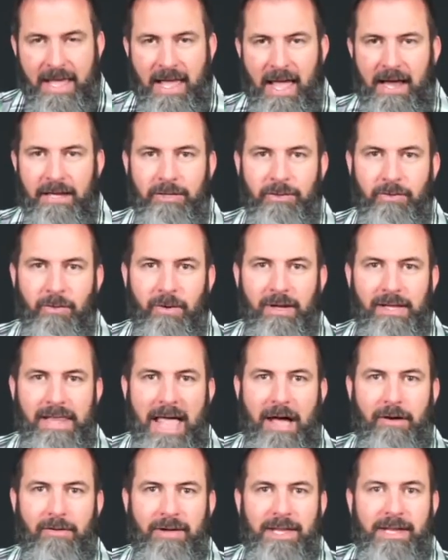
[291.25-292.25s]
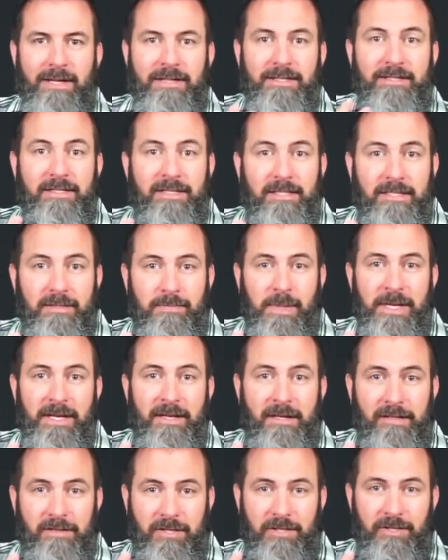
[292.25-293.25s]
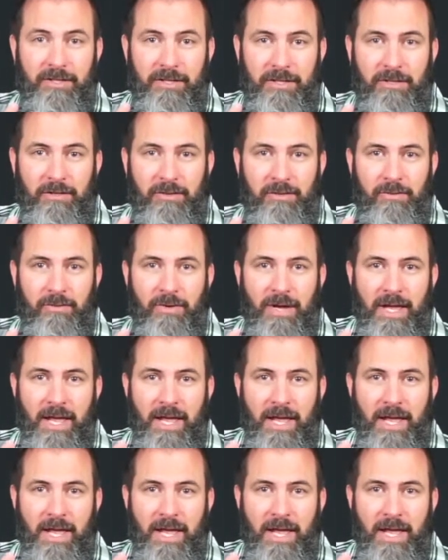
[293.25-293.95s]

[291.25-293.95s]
and you allow it to speak to you